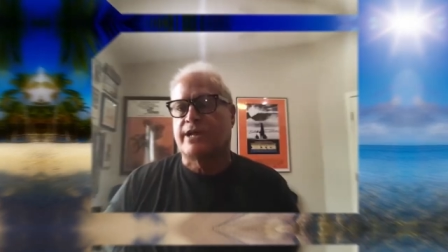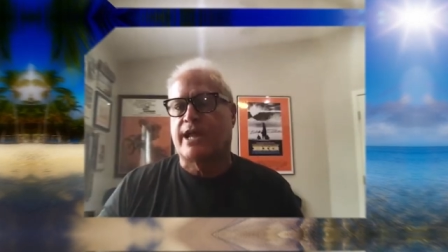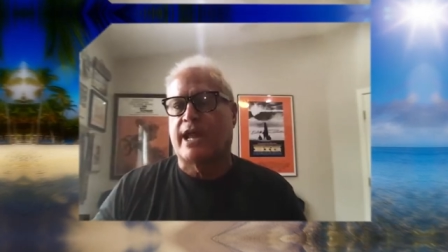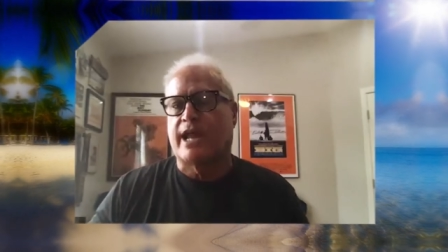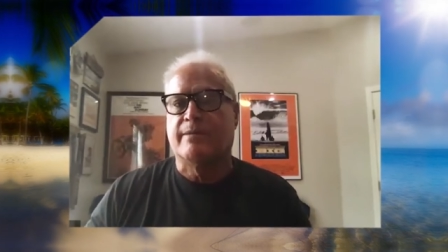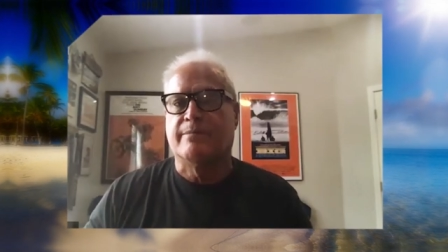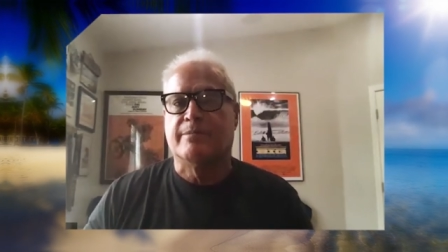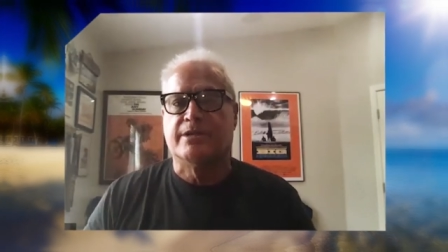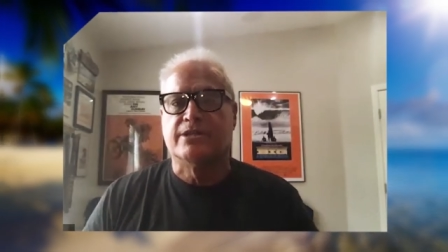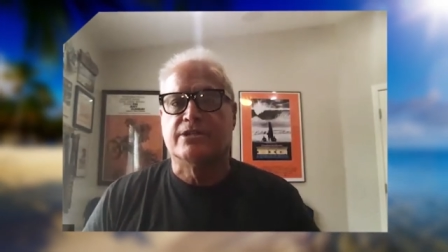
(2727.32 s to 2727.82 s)

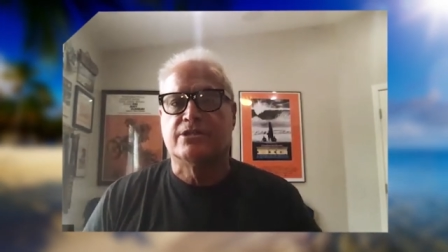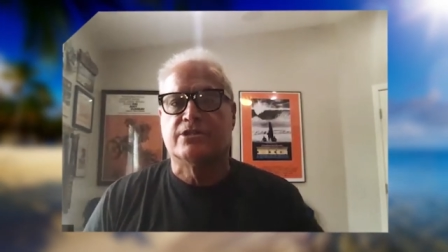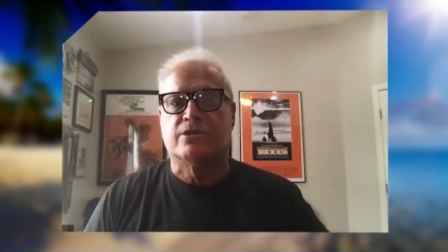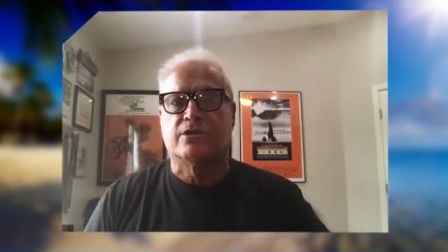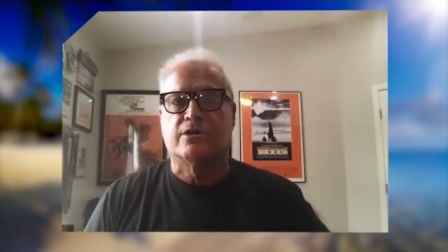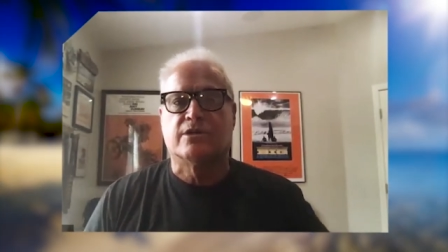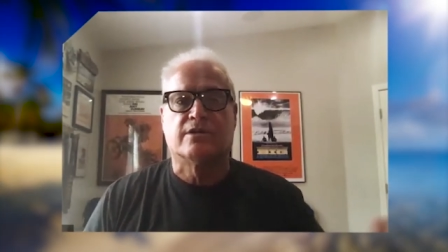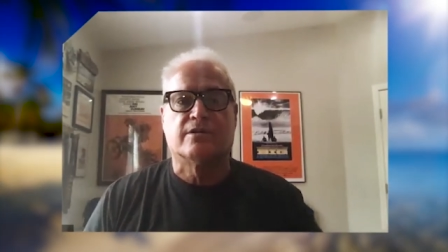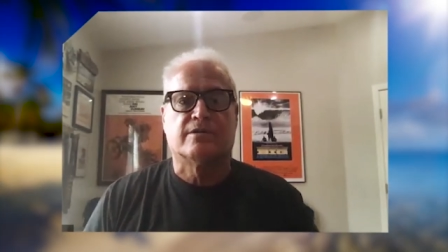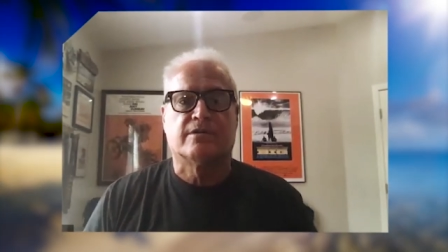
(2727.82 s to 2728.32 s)
Caymans
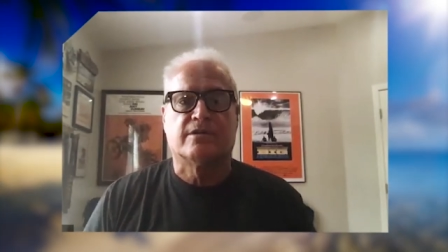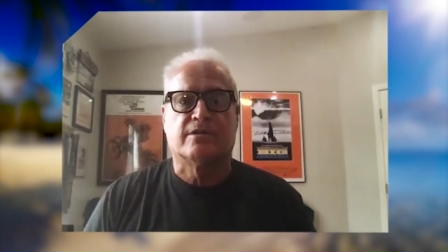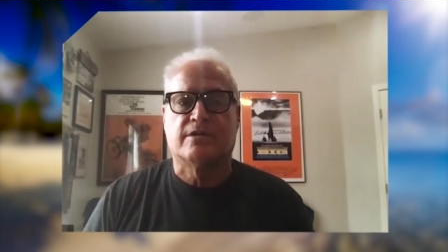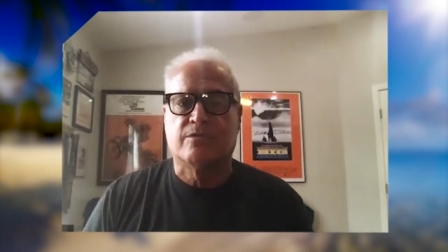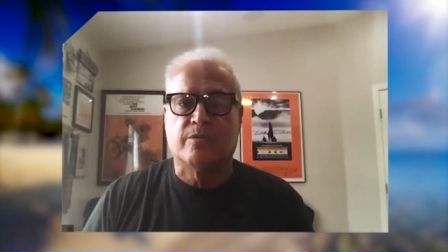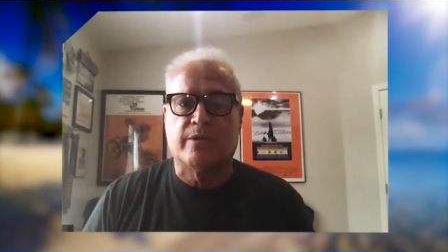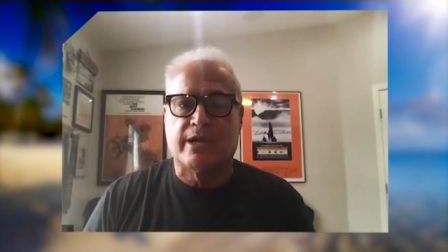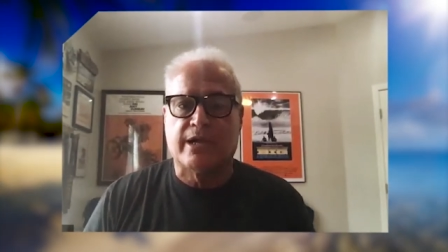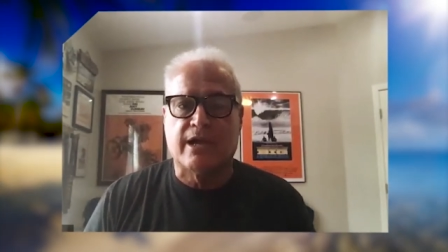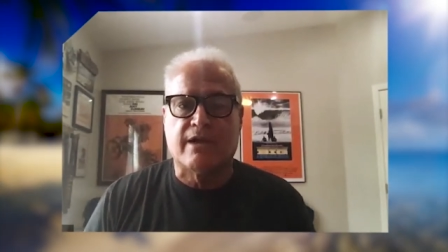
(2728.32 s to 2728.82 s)
or
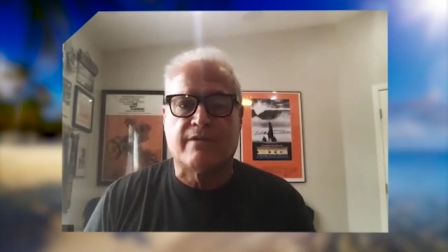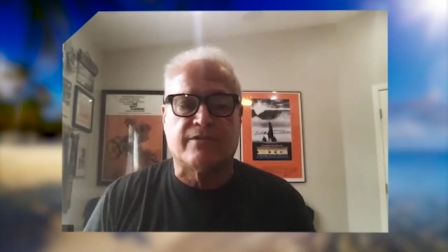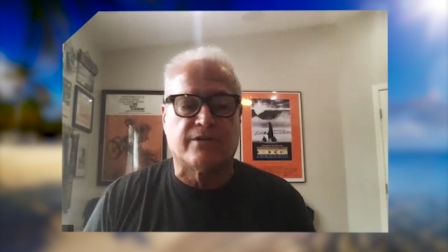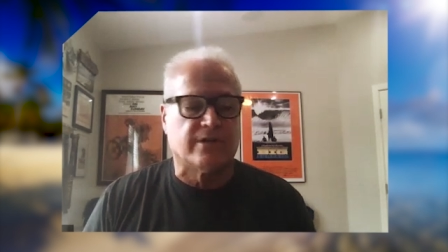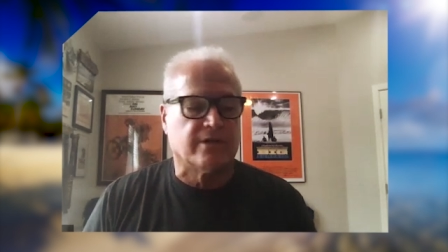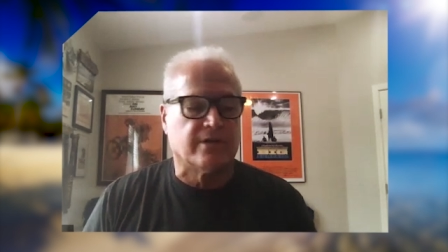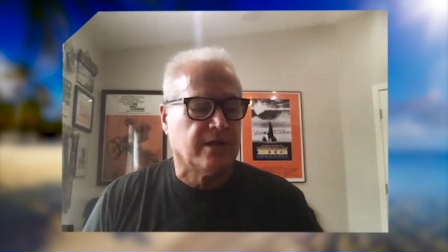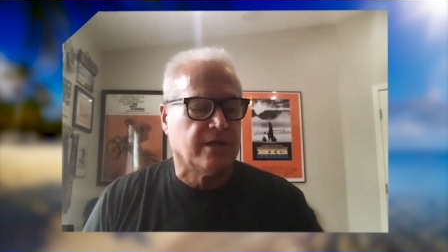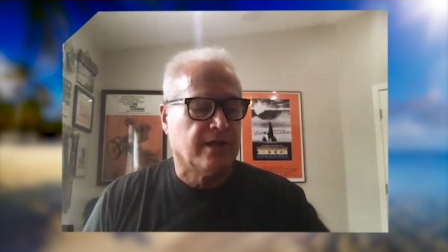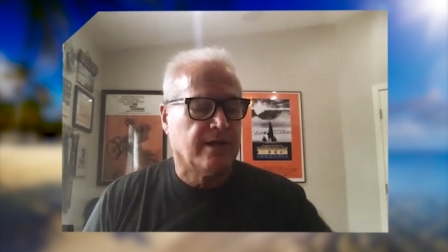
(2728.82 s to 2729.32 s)
wherever.